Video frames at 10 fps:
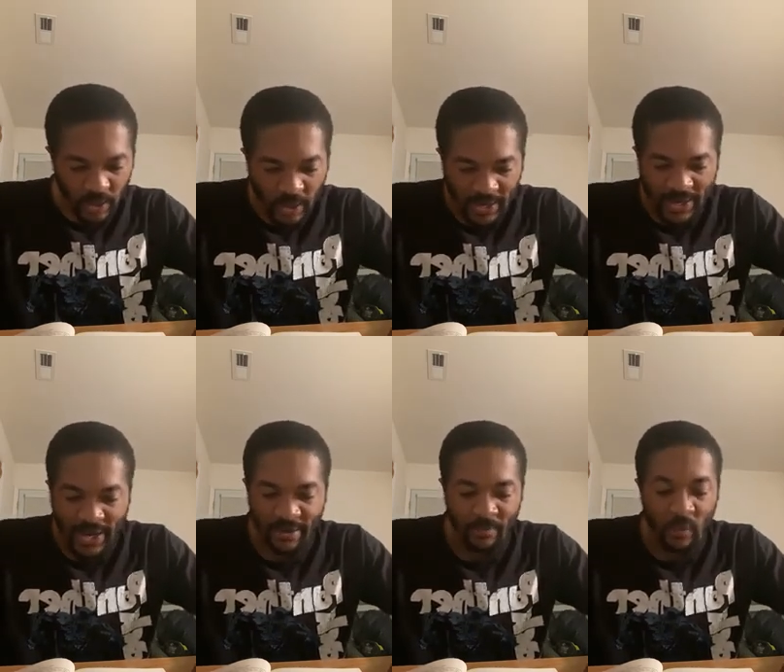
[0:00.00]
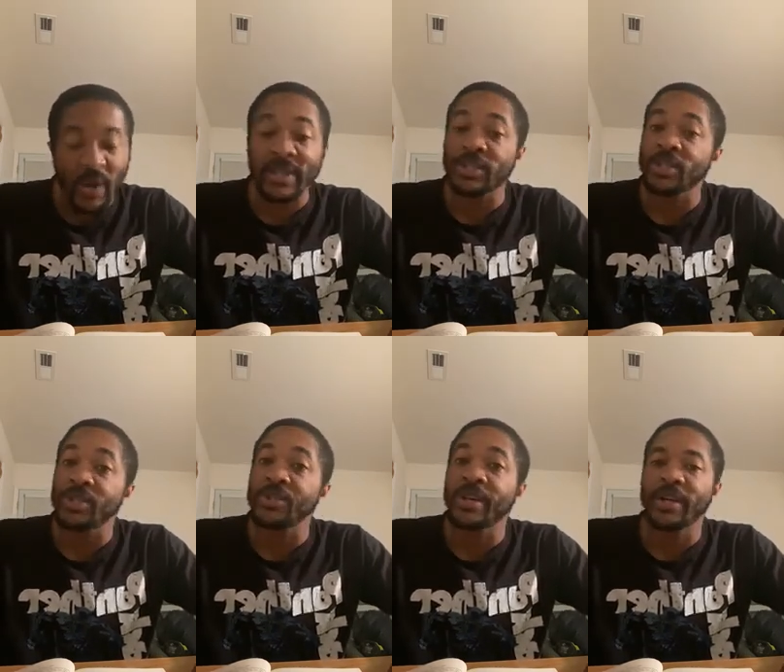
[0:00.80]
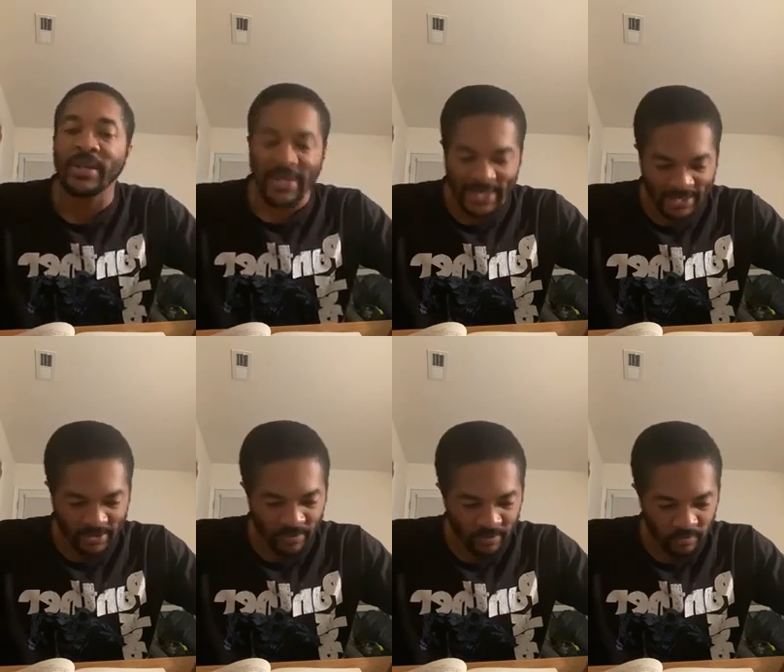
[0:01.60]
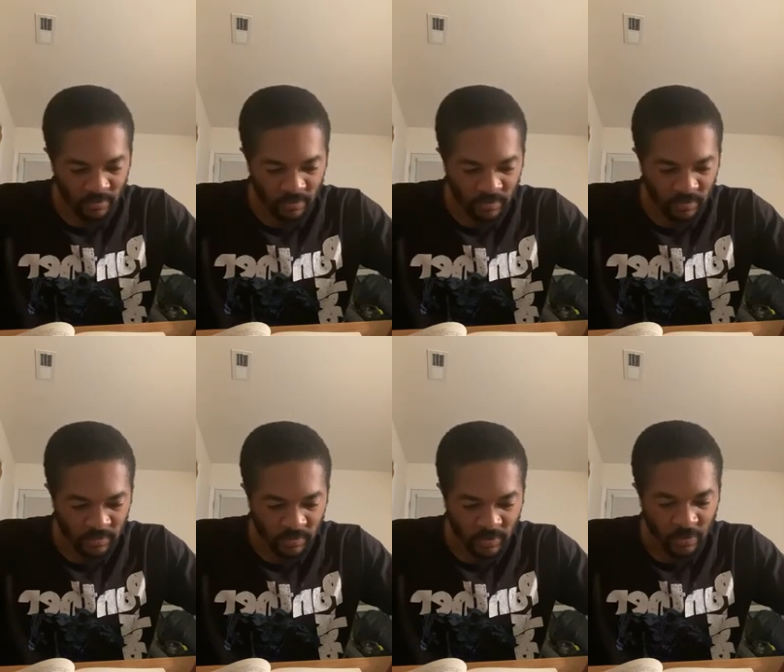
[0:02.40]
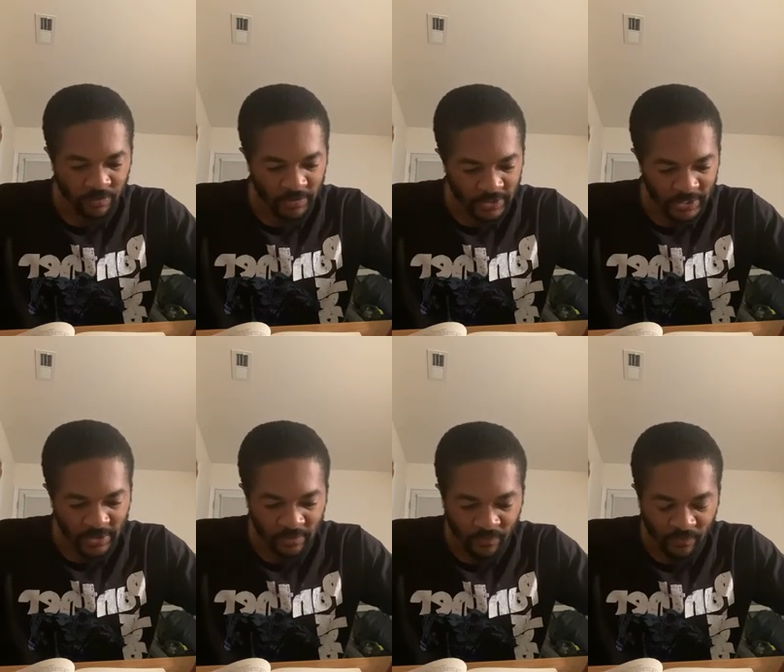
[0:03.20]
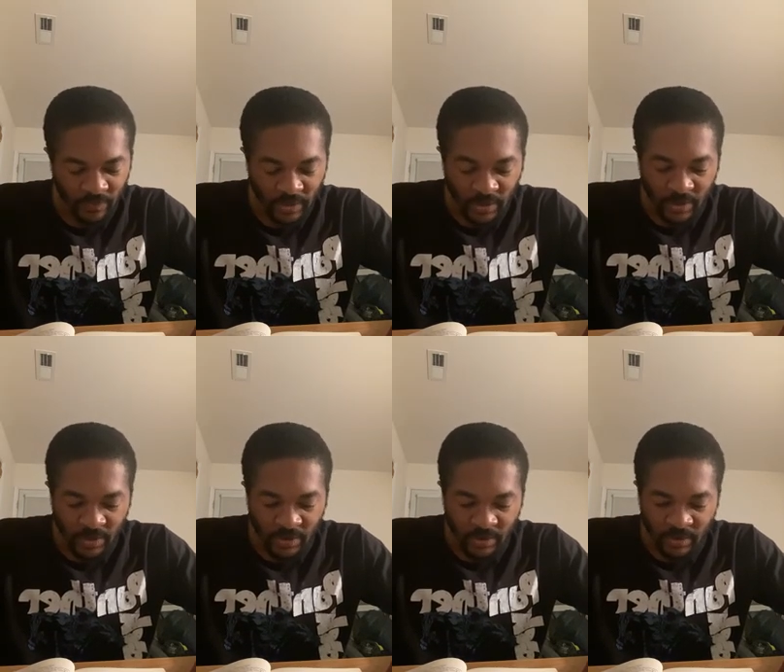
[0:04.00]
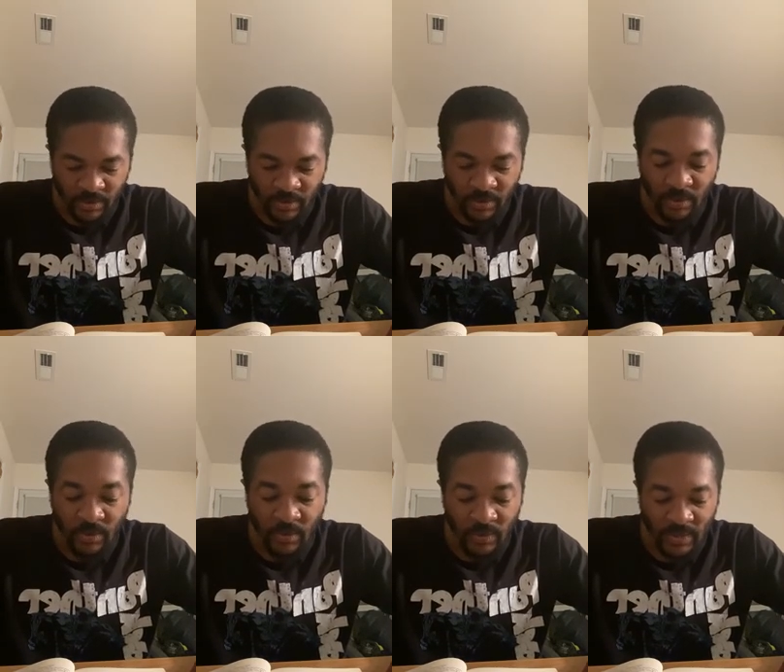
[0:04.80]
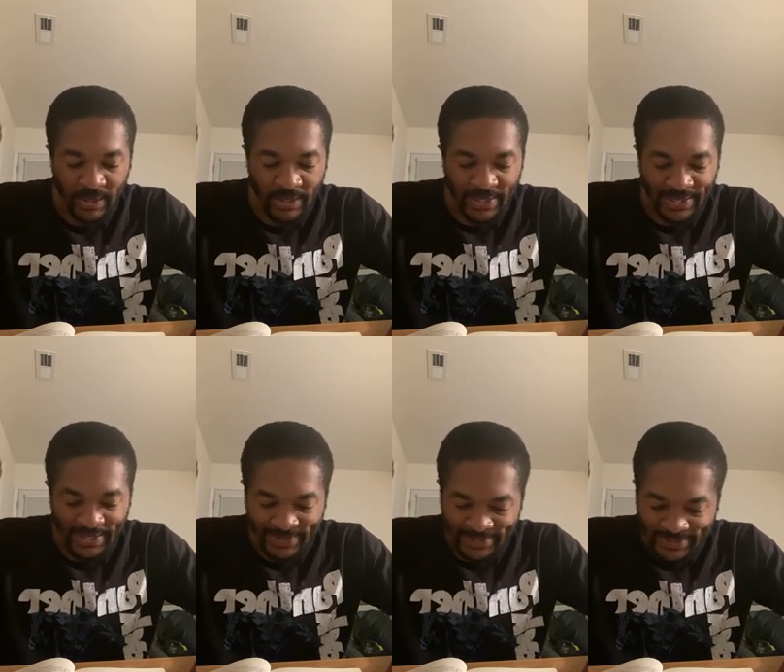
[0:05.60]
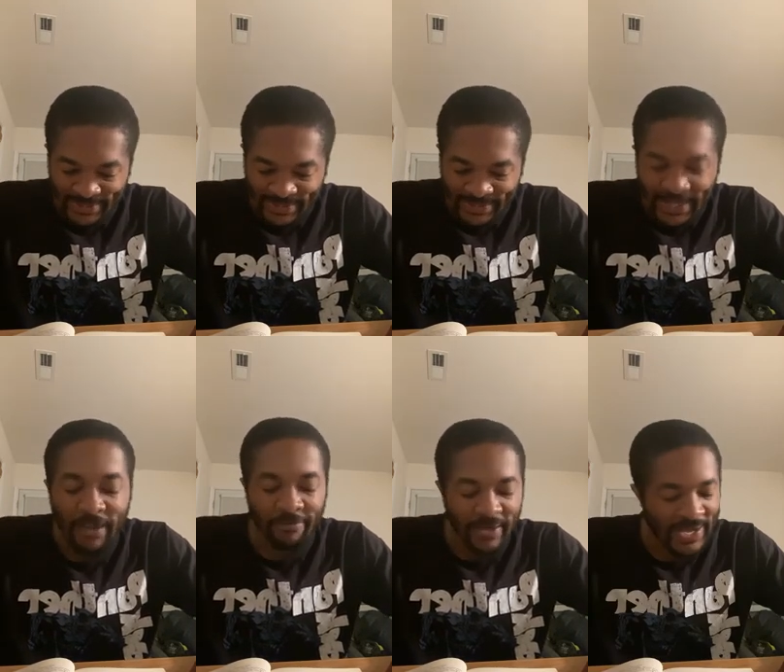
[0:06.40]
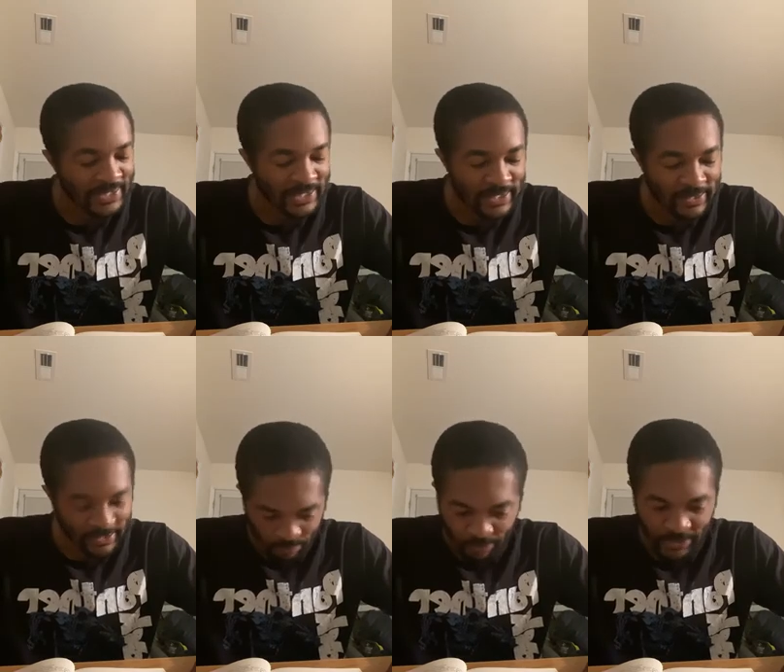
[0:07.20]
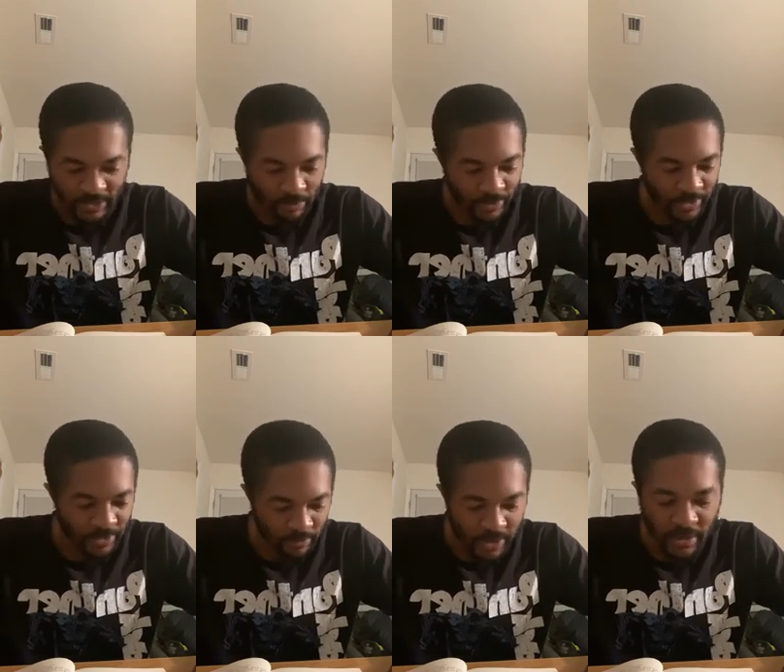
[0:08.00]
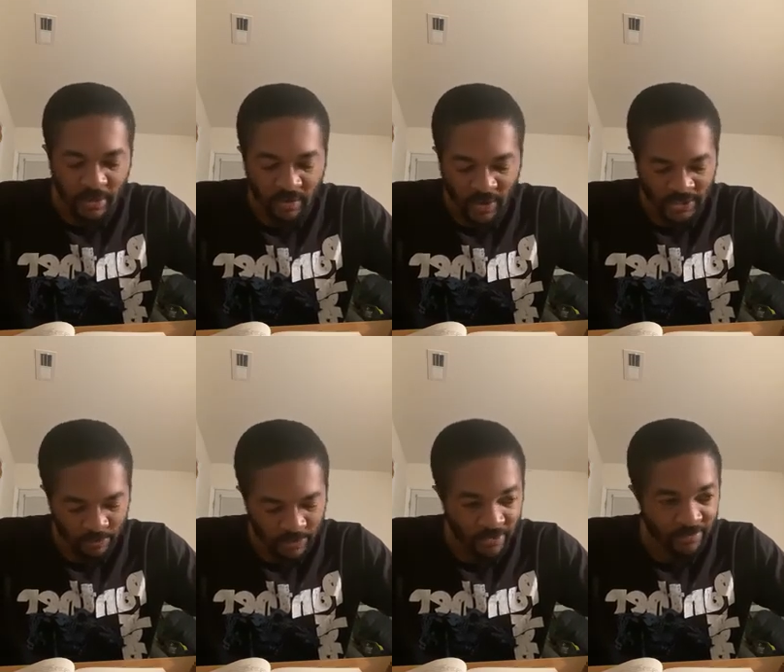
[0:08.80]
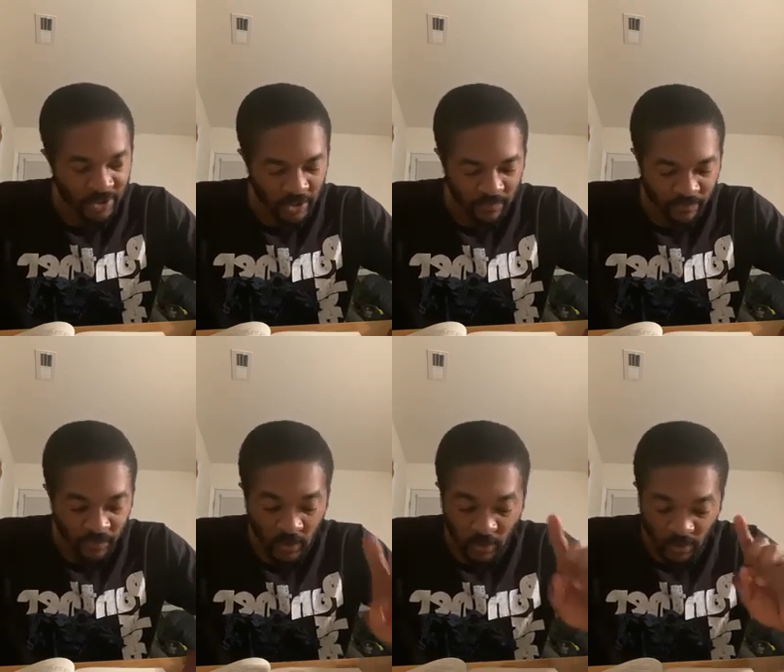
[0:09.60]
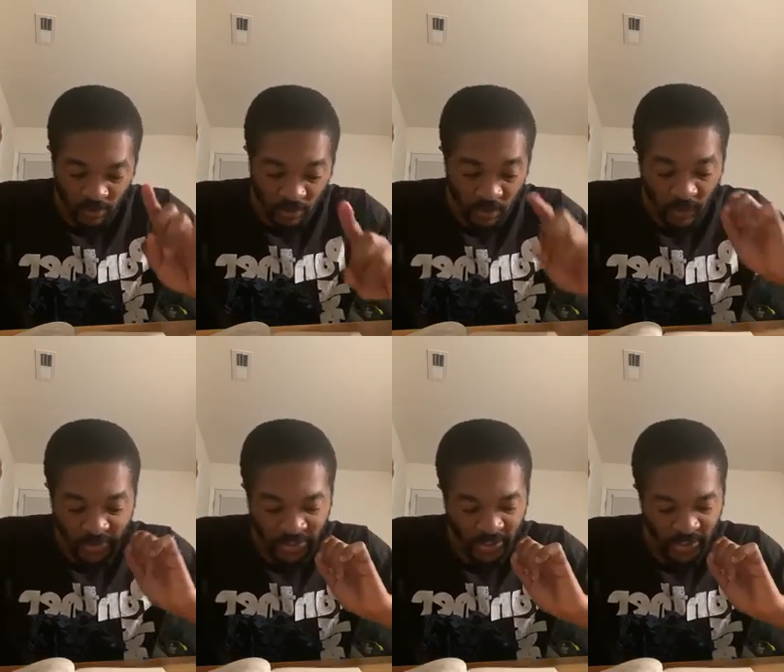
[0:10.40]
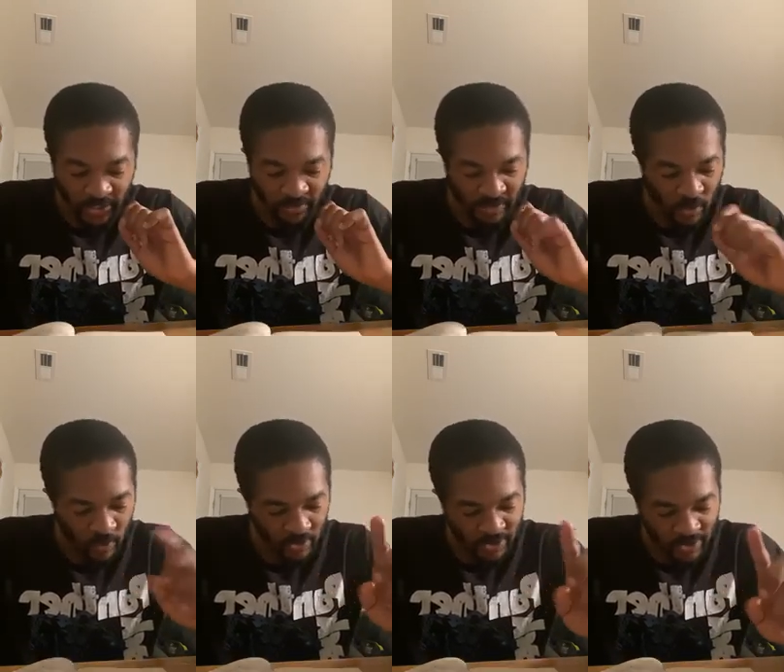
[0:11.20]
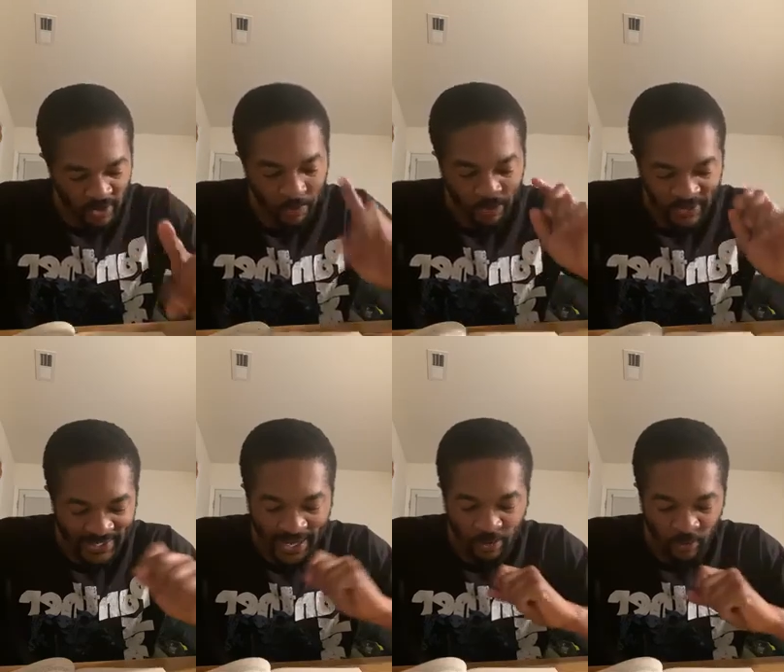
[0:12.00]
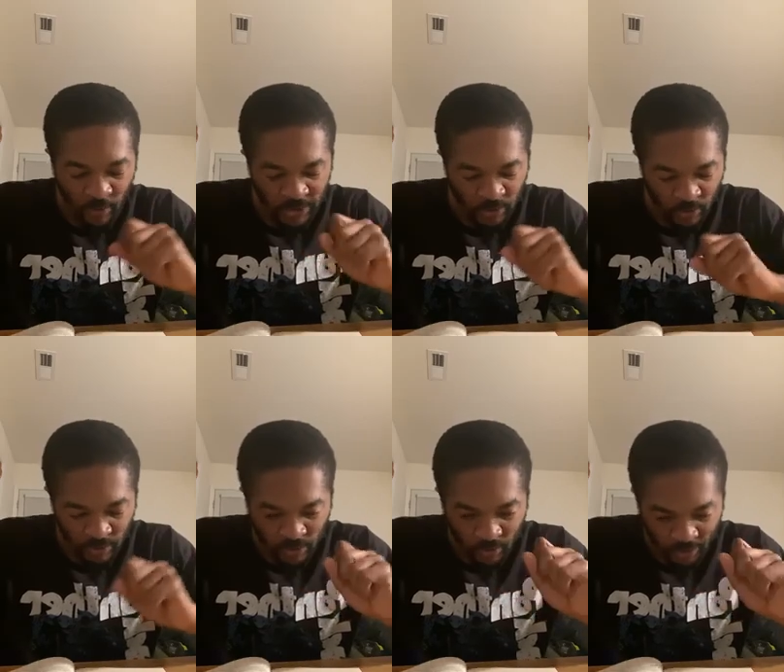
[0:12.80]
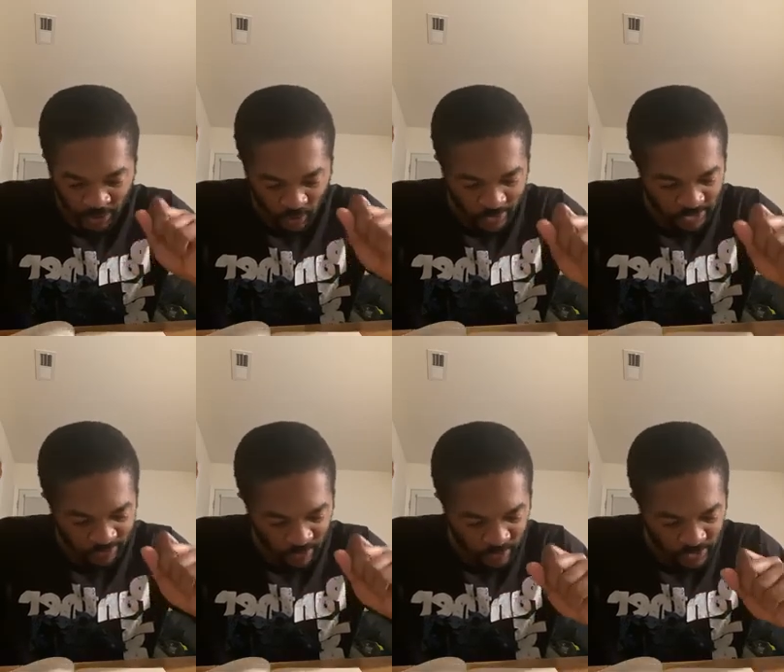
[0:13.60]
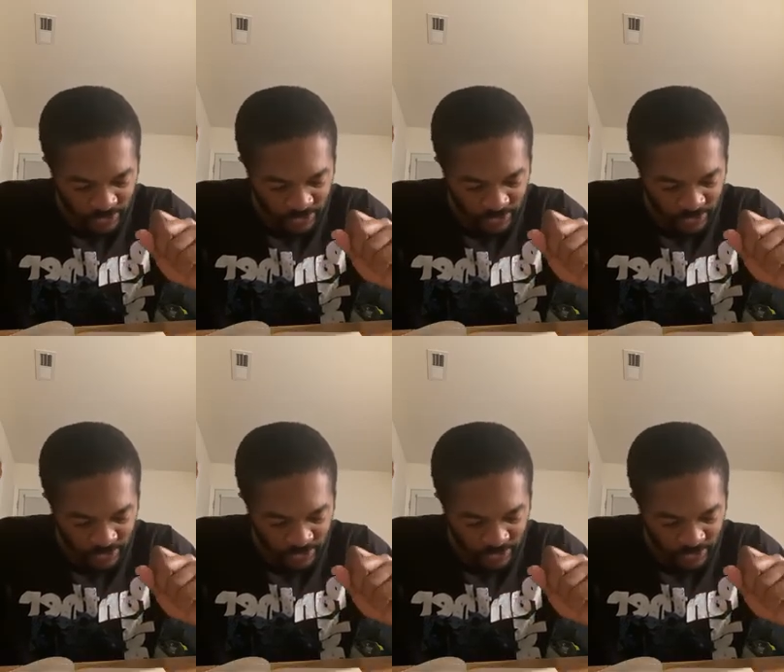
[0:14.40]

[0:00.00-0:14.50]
I am quite sure they're not, Sophie said. You is deaf as a dumpling compared to me, cried the BFG. You is hearing only thumping loud noises with those little earwigs of yours.